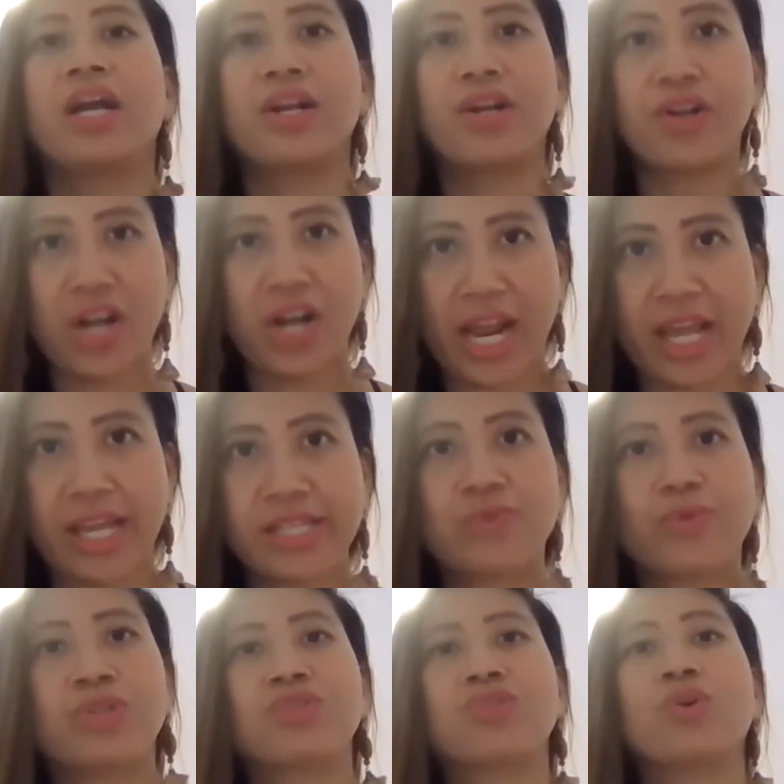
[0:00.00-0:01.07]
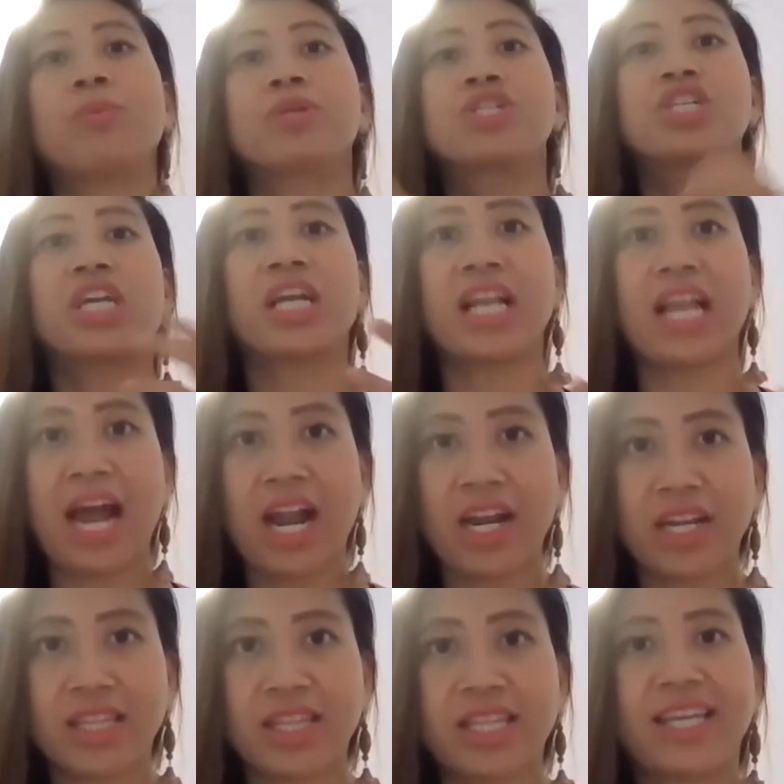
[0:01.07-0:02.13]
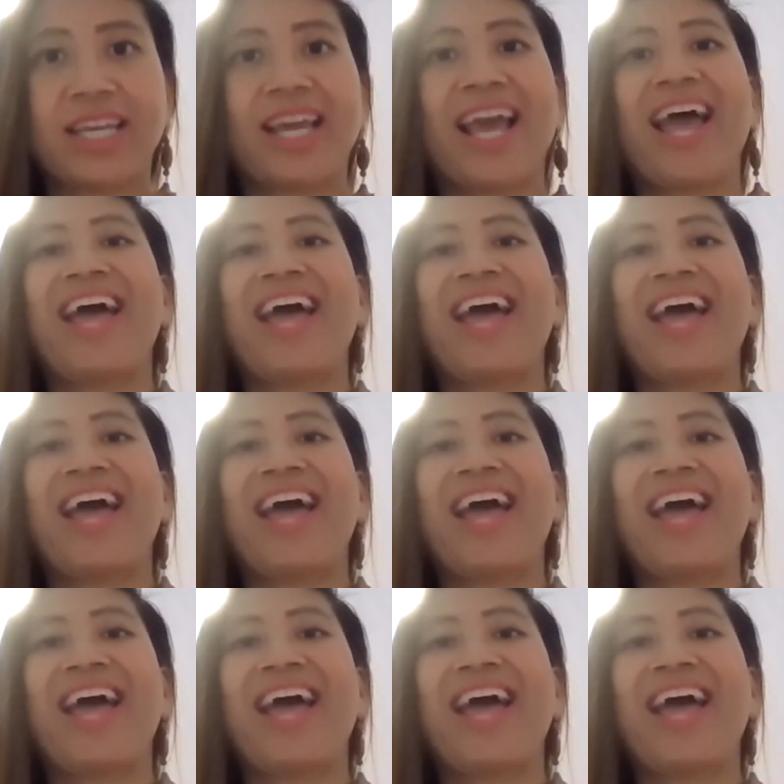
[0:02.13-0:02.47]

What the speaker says: grace, with so much clarity,